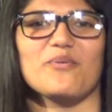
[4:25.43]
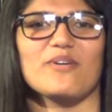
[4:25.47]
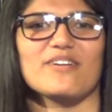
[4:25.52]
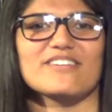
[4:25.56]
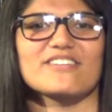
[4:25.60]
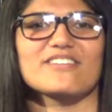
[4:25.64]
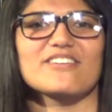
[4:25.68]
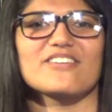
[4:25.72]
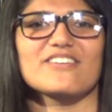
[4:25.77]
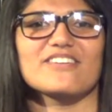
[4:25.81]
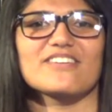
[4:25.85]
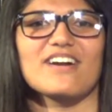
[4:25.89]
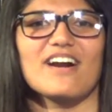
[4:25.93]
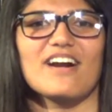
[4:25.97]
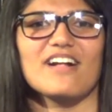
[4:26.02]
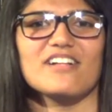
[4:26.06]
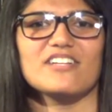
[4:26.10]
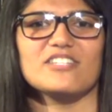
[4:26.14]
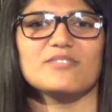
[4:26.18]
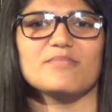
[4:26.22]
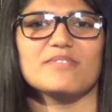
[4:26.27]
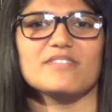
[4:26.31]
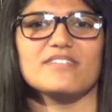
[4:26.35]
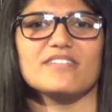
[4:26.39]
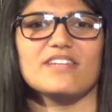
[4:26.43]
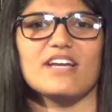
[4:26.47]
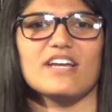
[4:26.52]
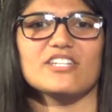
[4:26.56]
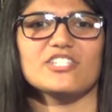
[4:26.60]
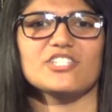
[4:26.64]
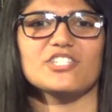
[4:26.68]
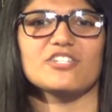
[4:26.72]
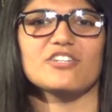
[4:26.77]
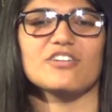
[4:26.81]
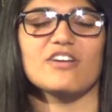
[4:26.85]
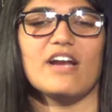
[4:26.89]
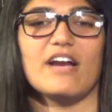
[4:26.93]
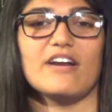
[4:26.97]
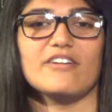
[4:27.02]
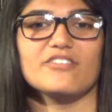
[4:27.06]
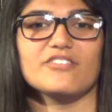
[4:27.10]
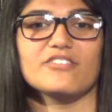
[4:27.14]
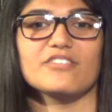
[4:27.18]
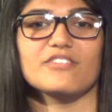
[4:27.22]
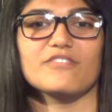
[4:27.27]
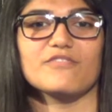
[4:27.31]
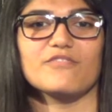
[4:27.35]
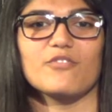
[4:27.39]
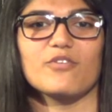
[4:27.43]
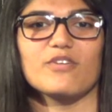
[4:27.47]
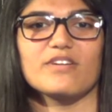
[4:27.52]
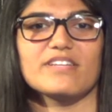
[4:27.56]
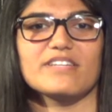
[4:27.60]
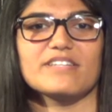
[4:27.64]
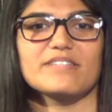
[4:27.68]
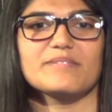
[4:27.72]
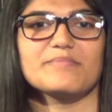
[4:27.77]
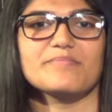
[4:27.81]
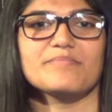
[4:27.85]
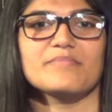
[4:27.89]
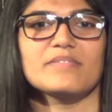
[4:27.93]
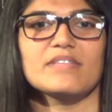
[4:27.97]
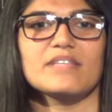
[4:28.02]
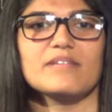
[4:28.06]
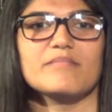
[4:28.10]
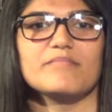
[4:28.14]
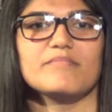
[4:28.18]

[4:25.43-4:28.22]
want to go to college but not sure how you can afford it?